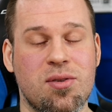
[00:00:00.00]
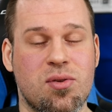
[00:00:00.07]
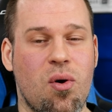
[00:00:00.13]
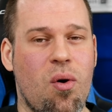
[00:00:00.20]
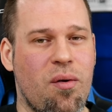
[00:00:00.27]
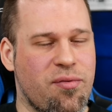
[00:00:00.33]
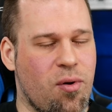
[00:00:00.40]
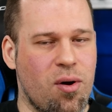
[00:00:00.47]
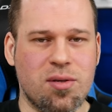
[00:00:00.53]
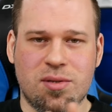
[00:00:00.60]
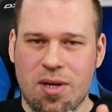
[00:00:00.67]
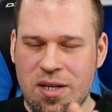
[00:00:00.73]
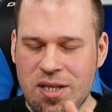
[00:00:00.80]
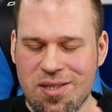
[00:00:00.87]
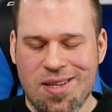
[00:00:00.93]
So of course
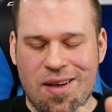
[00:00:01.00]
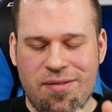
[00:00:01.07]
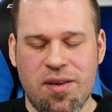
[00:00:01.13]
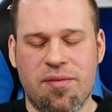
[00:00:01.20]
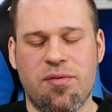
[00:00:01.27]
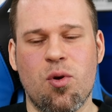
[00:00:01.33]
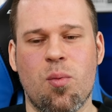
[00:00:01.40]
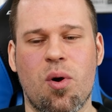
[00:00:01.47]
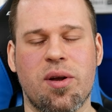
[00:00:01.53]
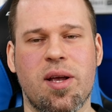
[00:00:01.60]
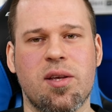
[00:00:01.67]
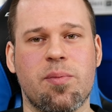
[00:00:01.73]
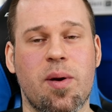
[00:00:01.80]
I need definitely a few more days,